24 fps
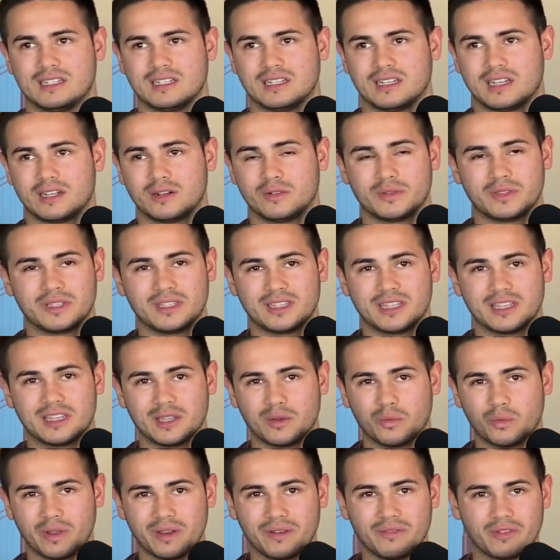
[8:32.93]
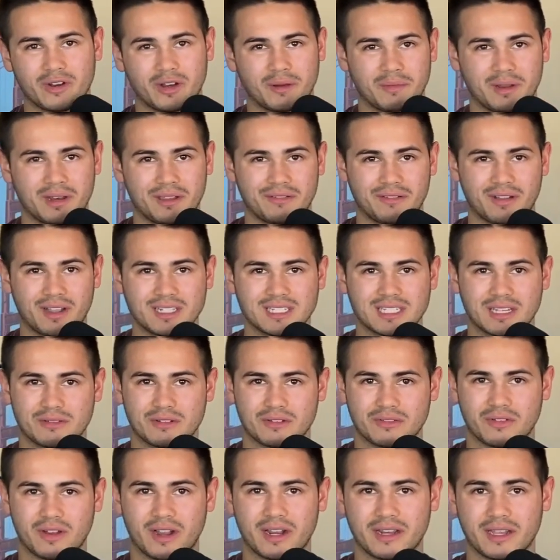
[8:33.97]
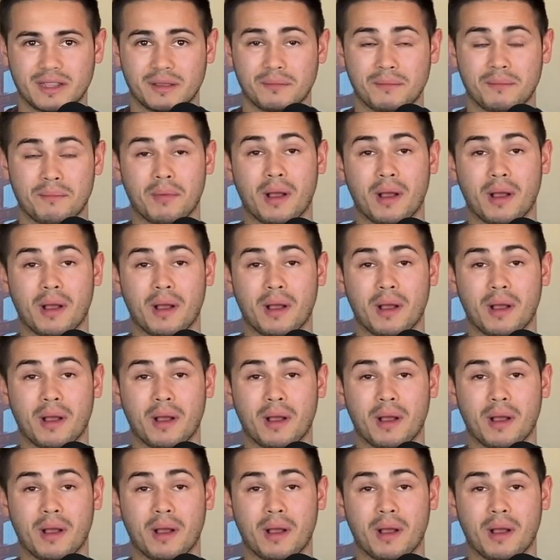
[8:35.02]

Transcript: I don't think that they win very many fights after fighting him.